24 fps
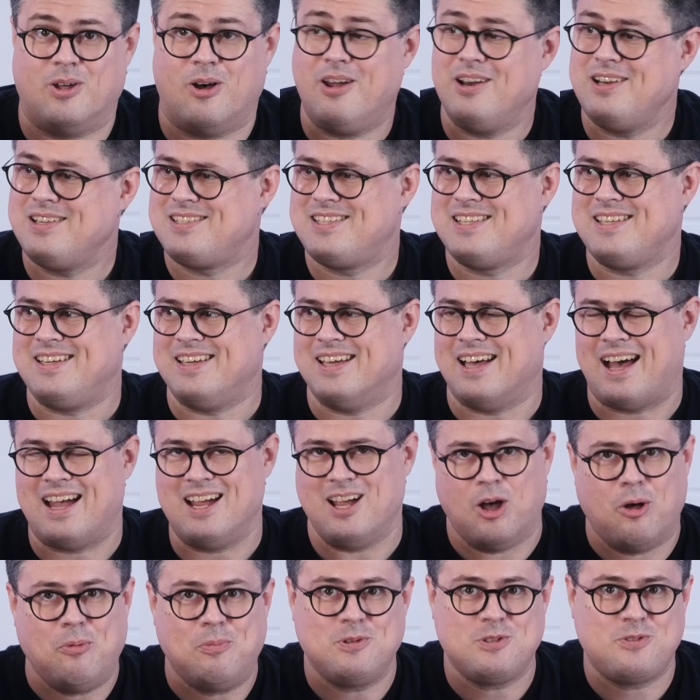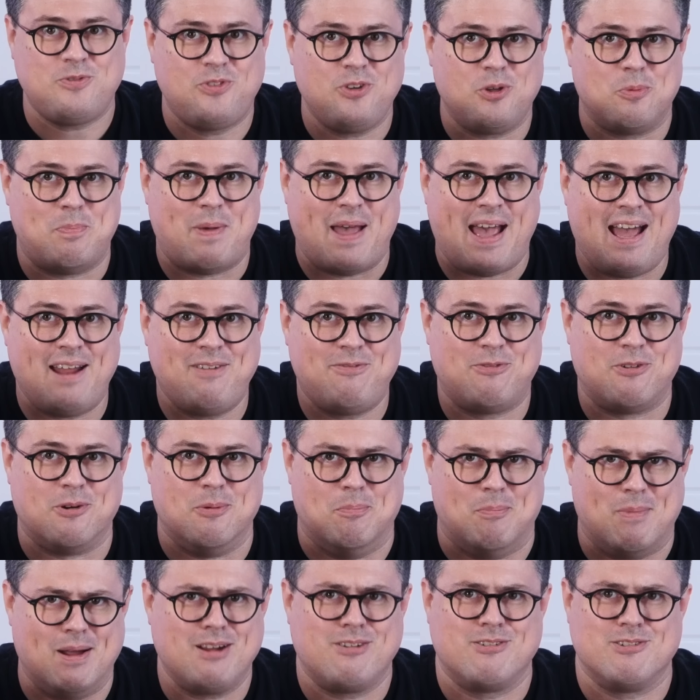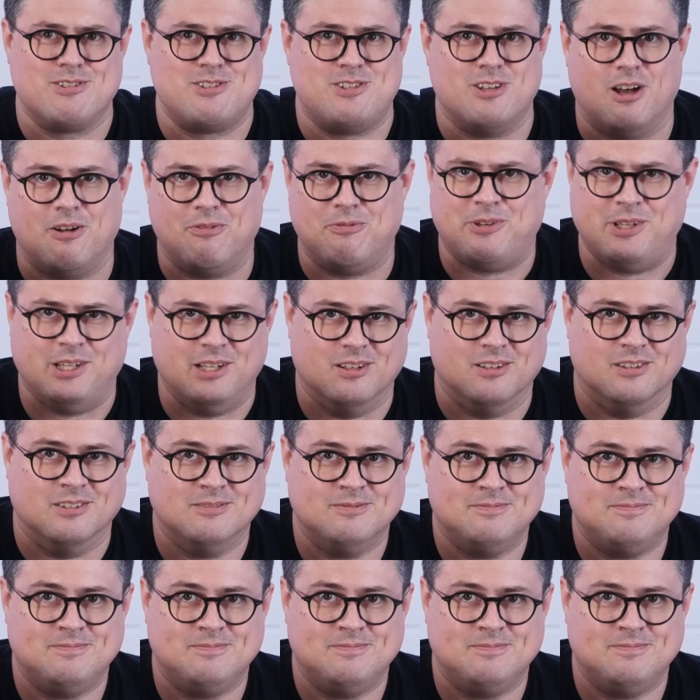Honestly, I almost feel bad for Microsoft here.